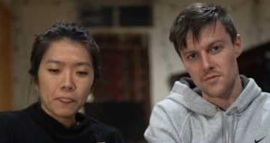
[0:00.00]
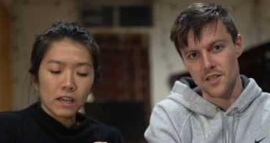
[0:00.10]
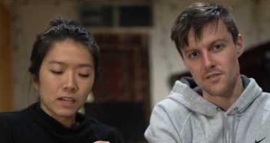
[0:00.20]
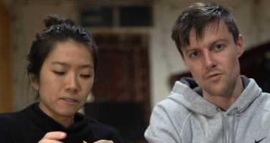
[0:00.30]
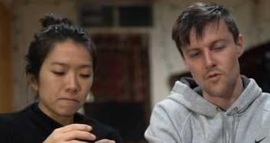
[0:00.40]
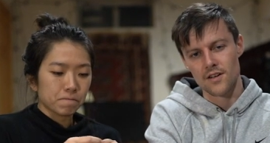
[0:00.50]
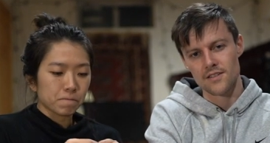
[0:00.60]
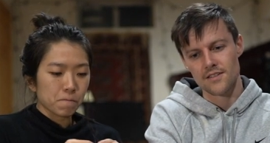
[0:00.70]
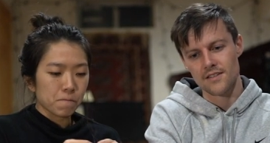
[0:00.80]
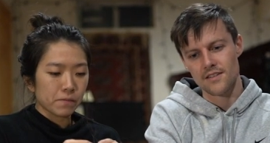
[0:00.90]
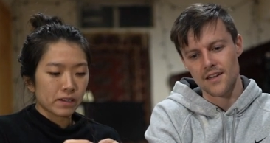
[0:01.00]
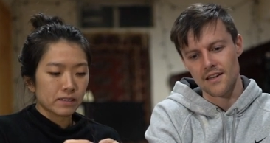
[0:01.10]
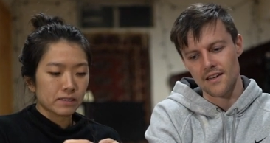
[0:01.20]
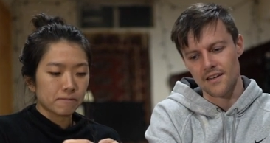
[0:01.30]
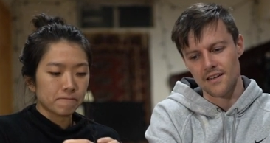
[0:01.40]
Speaker 1: Thanks for watching,
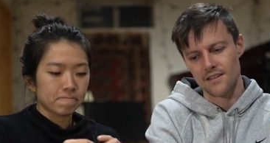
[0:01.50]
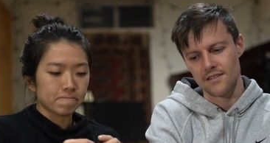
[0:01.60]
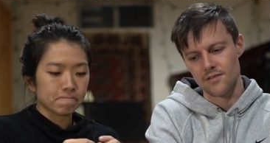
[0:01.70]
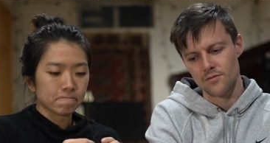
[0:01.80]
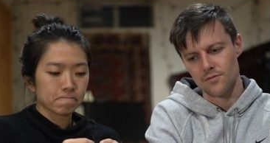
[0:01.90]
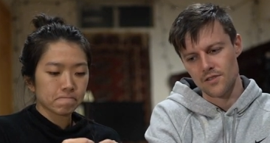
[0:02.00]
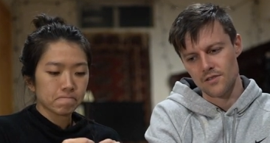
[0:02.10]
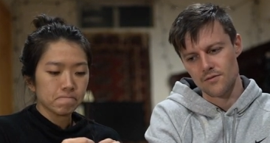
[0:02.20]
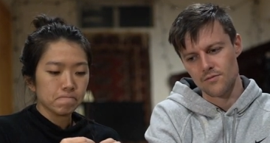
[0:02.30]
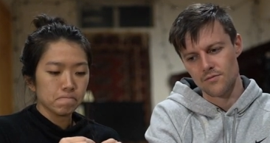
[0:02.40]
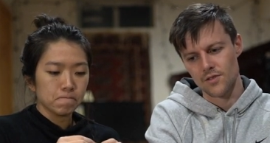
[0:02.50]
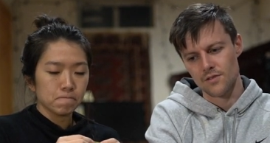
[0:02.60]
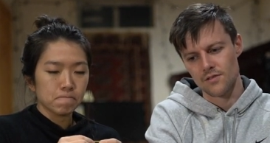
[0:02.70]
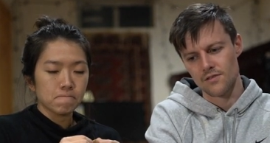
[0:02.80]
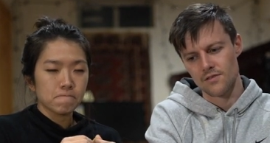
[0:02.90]
and we
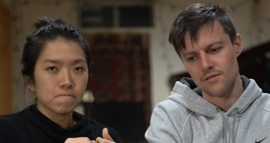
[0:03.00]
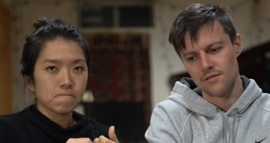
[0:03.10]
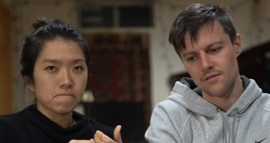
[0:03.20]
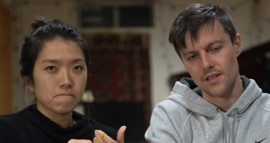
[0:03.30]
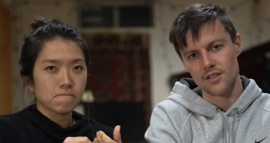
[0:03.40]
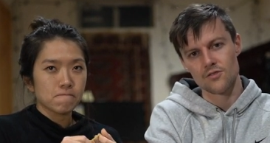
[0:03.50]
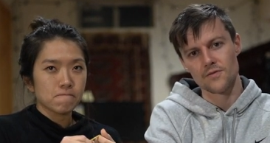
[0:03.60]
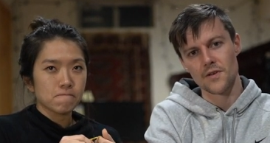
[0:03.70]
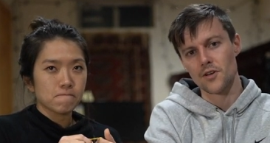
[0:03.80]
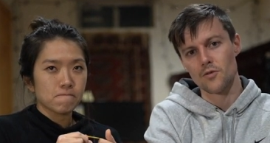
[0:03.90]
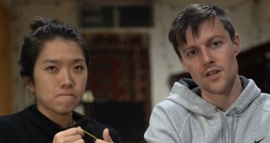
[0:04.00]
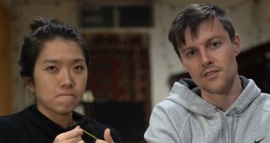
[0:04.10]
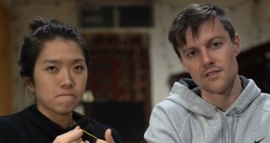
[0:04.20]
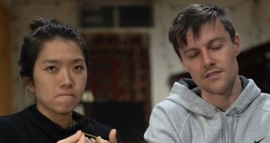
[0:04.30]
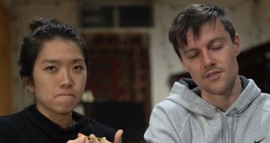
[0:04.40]
will let us know if you have any
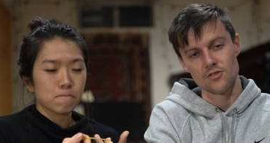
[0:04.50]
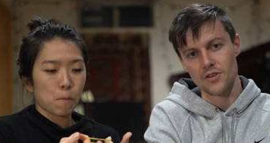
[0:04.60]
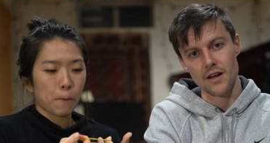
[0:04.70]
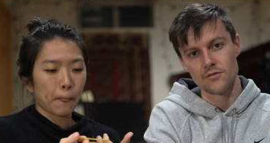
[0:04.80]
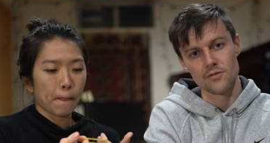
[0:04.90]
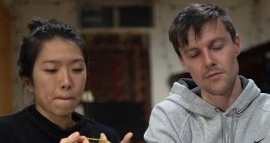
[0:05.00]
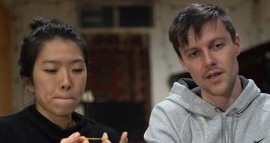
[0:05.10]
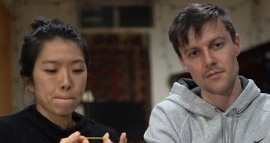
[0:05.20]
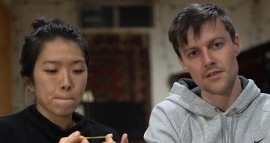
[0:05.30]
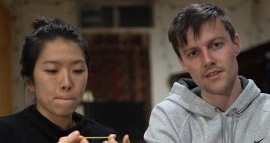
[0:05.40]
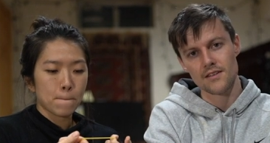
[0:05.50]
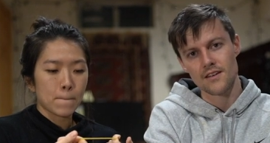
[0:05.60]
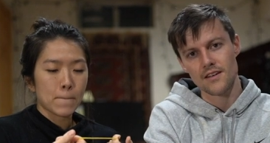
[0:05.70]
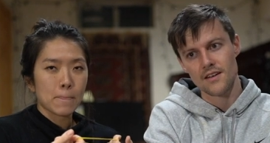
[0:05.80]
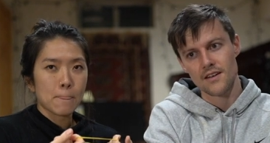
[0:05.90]
questions and you're traveling with a baby.
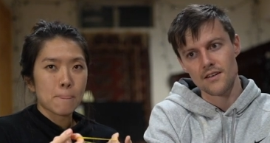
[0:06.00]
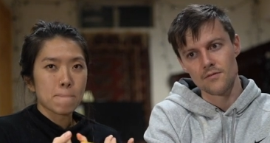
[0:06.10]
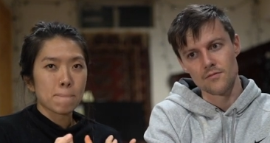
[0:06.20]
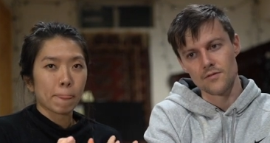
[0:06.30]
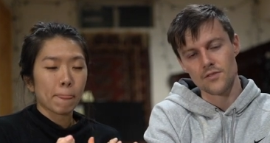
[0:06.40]
We've